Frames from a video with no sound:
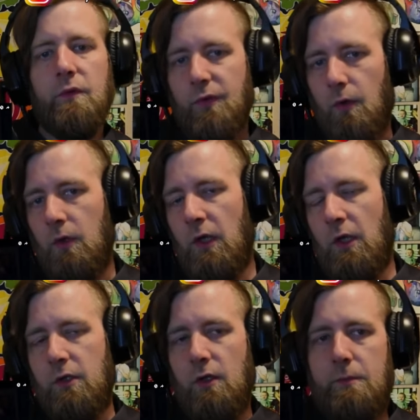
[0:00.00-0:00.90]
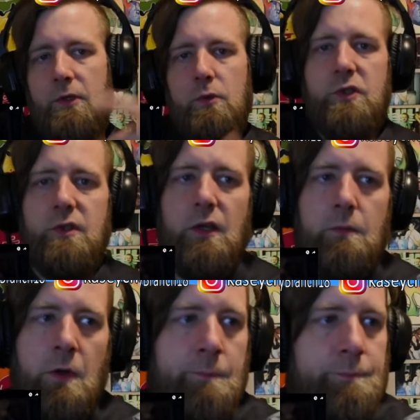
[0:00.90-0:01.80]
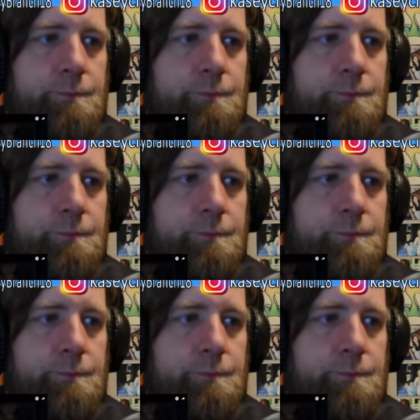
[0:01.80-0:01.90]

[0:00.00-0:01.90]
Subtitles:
So y'all let me know what you think, man.